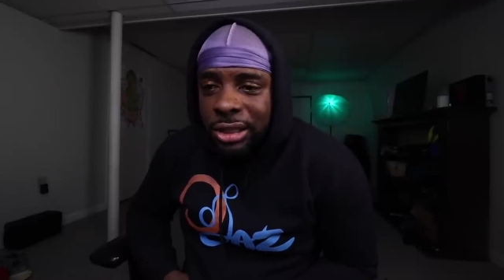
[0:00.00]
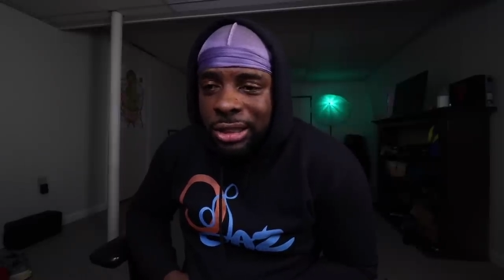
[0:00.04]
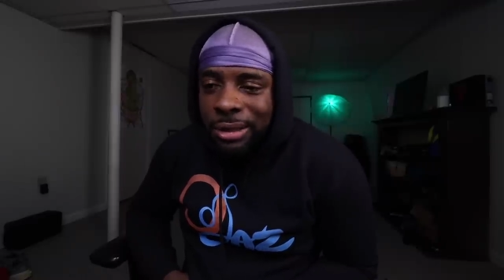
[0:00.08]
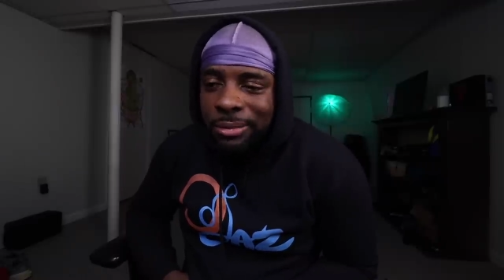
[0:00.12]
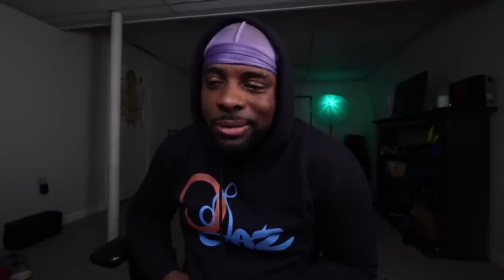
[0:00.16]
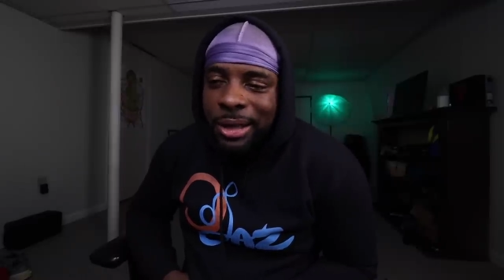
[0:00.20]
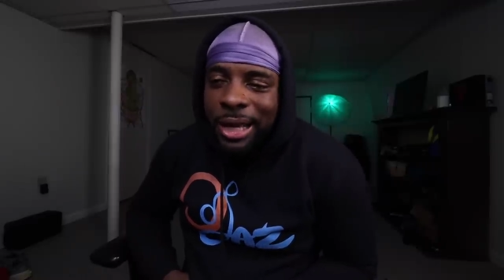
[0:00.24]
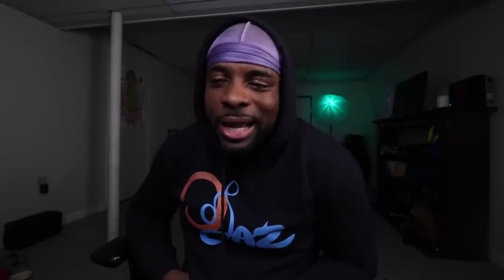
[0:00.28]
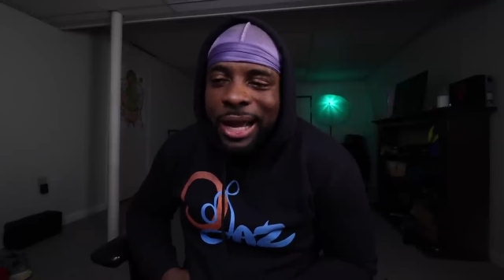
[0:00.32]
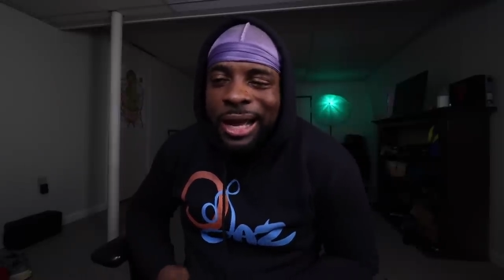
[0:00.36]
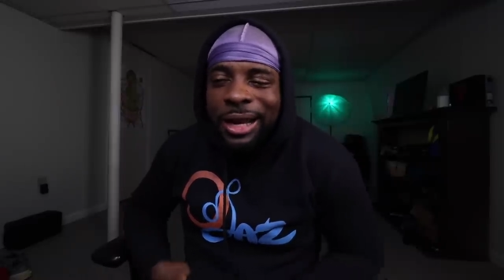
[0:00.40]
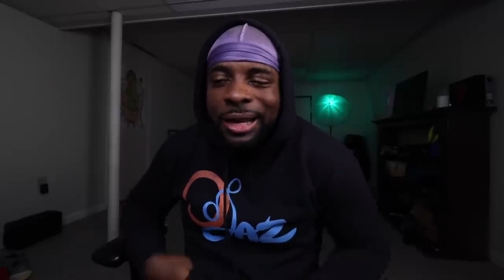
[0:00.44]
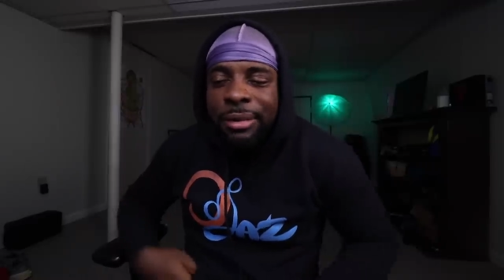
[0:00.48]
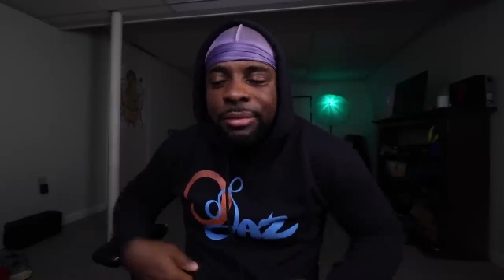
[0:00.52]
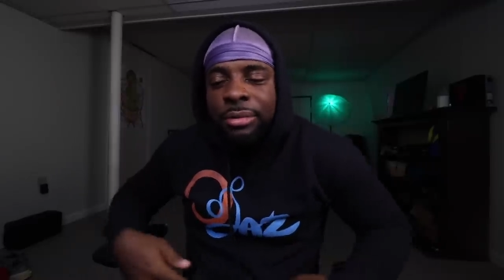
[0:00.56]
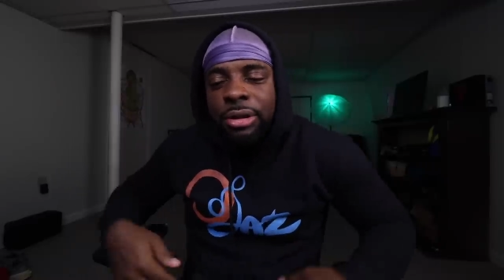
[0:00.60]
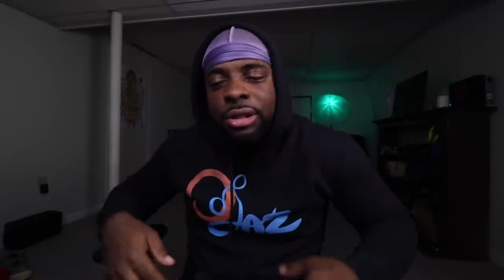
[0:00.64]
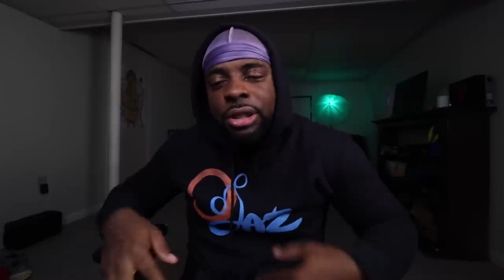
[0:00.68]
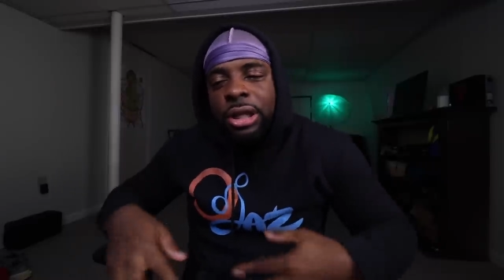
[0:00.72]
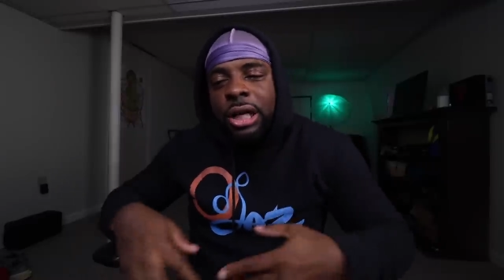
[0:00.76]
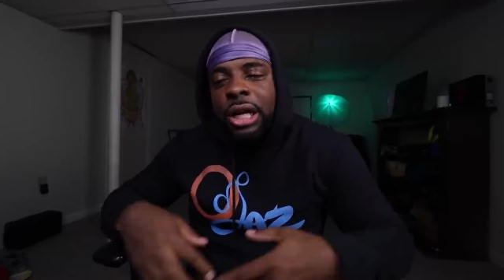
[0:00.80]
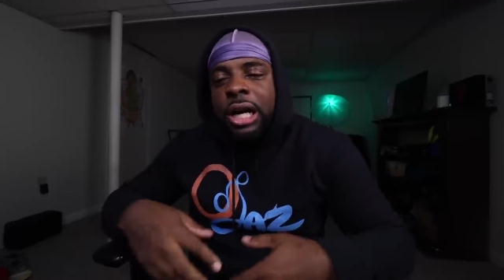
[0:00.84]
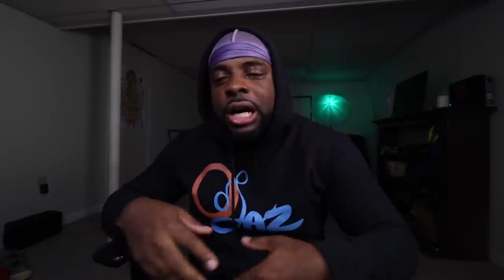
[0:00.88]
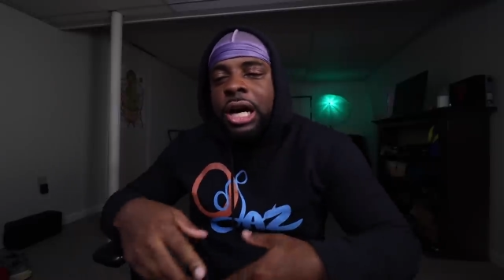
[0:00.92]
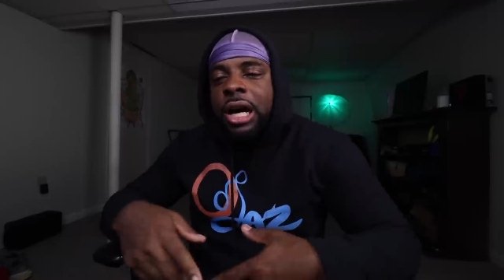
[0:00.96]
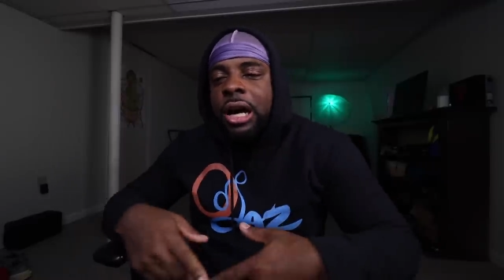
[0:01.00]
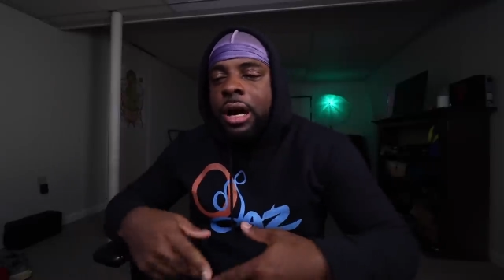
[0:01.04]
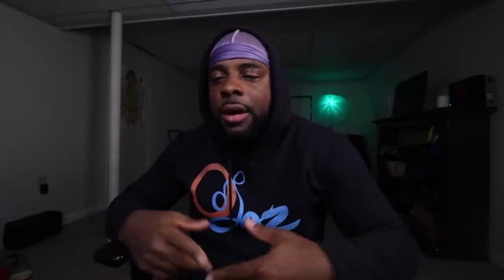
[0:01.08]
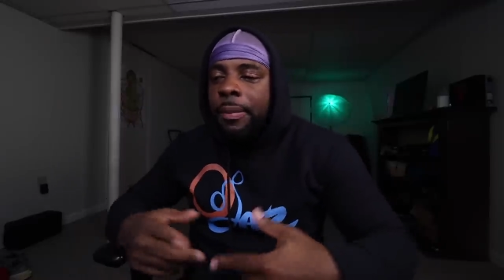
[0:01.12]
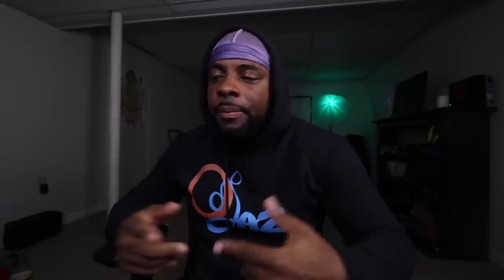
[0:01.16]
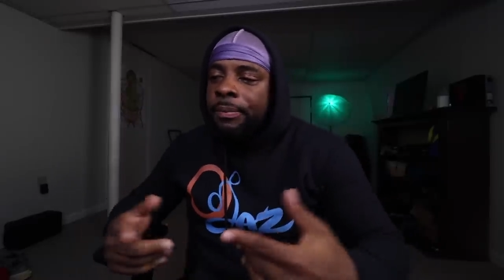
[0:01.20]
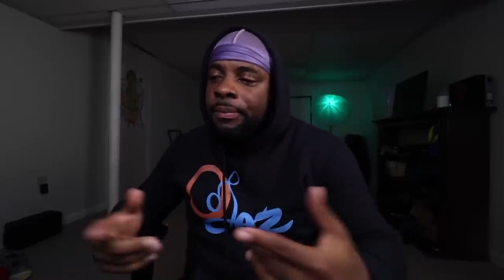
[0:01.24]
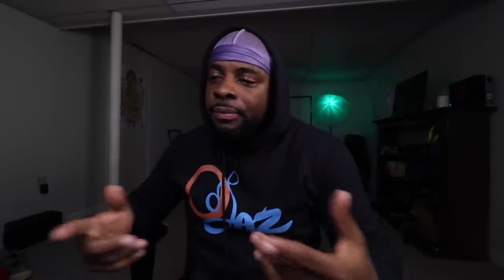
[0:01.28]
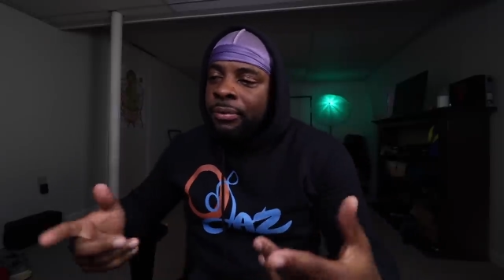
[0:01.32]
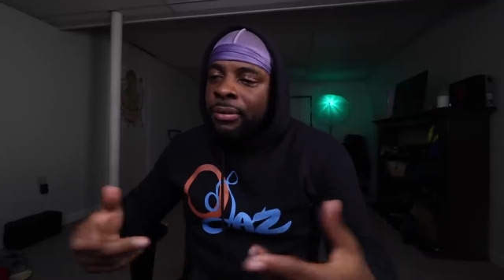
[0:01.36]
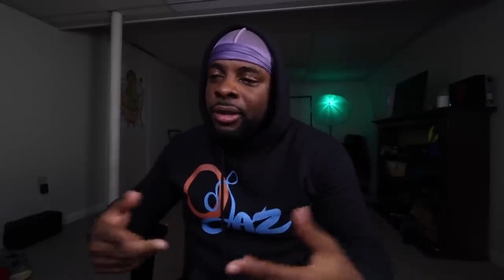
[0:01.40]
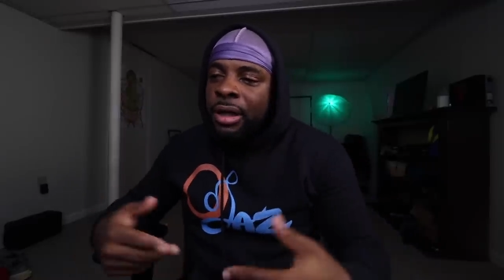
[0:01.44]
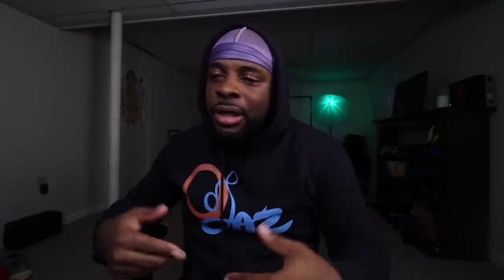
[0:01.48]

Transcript: So I'm like, all right, let me look her up.